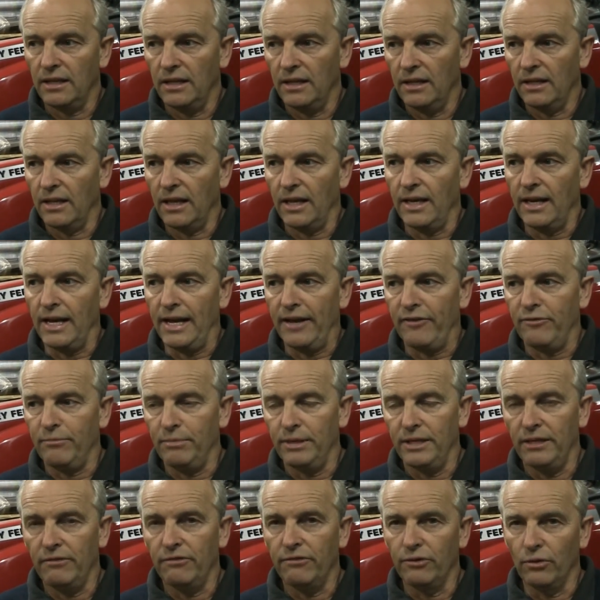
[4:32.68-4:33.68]
They have
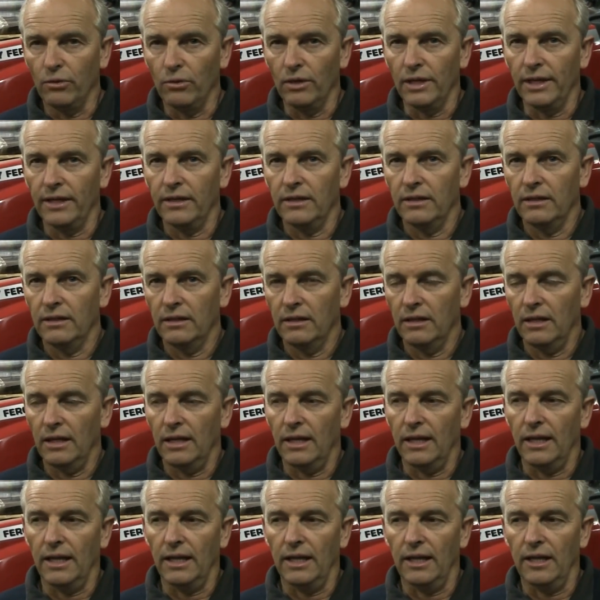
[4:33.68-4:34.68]
been falling.
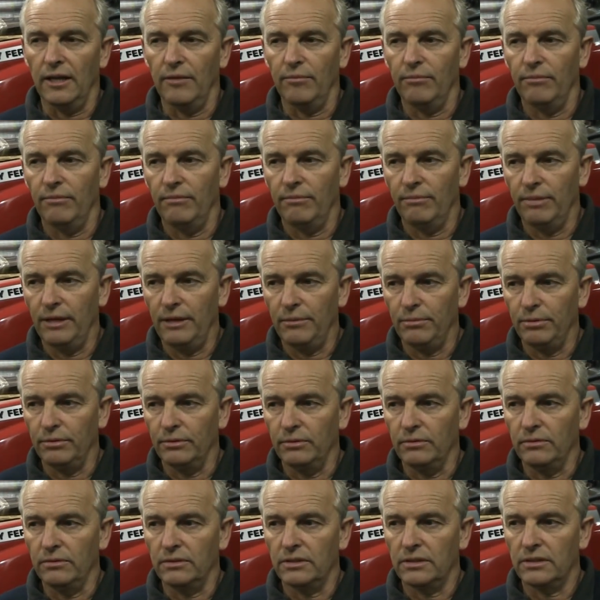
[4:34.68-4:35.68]

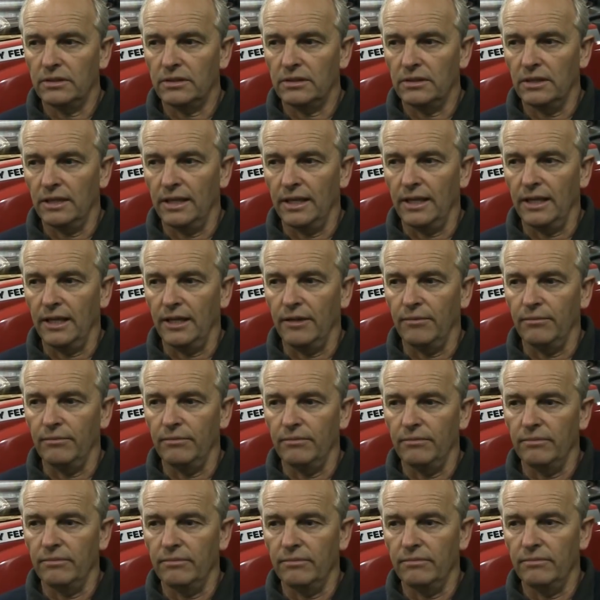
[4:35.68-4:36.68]
People's
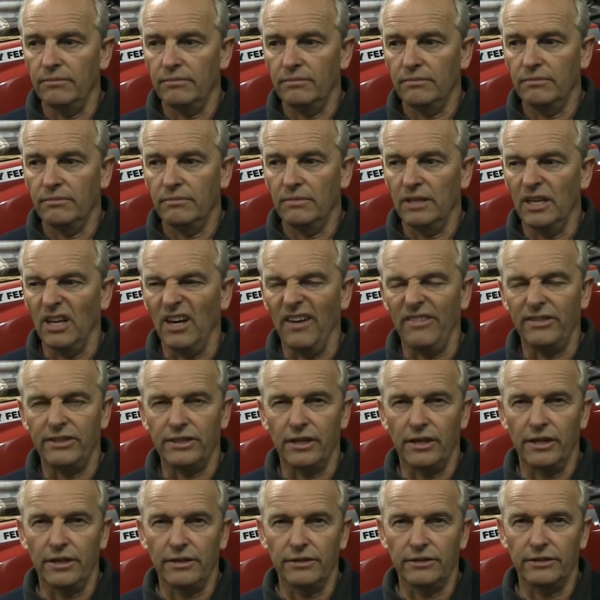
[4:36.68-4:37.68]

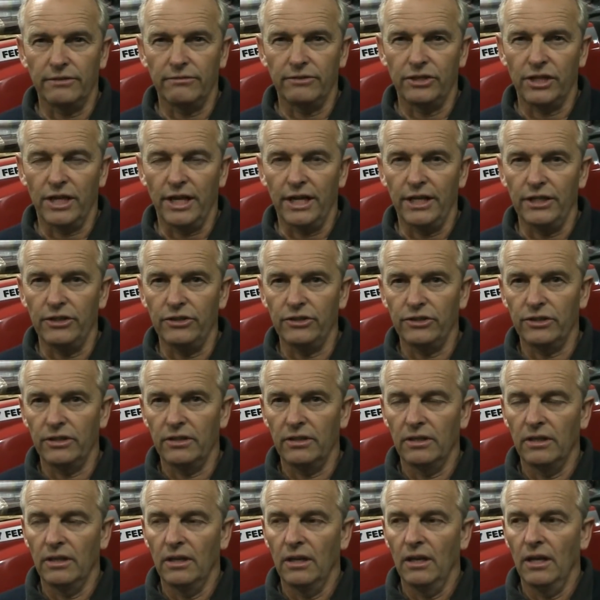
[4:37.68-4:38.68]
lifestyles have changed.
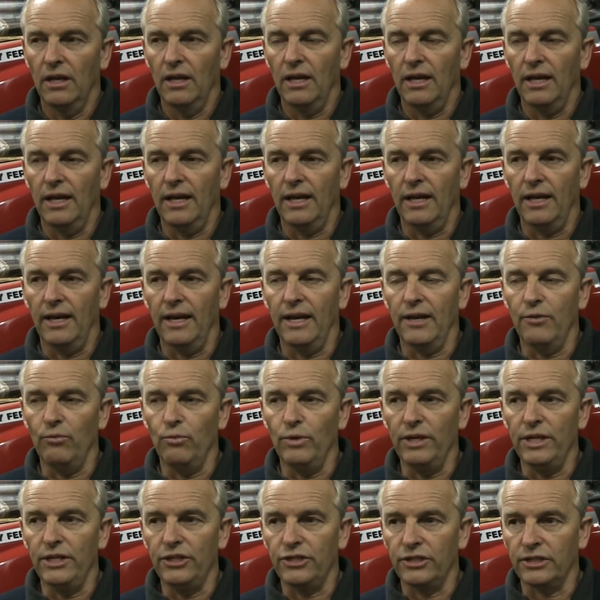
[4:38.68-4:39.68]
And
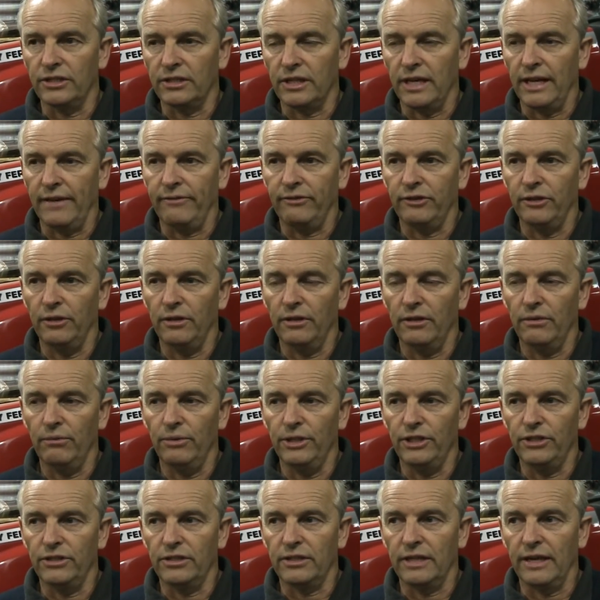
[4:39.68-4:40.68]
we have to
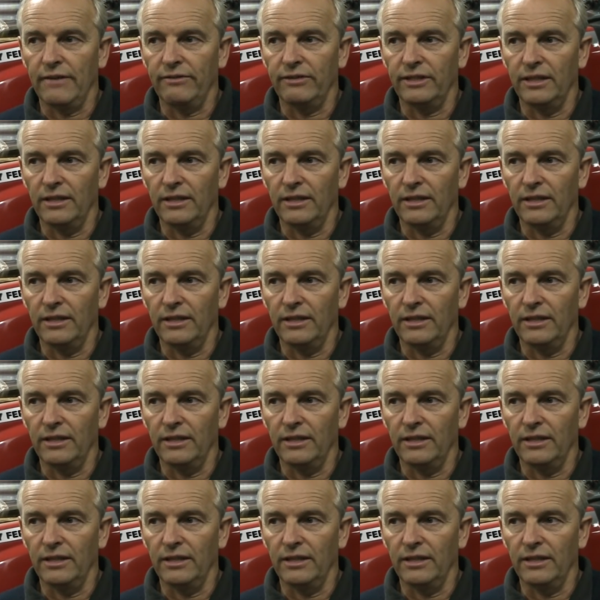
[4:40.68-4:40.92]
innovate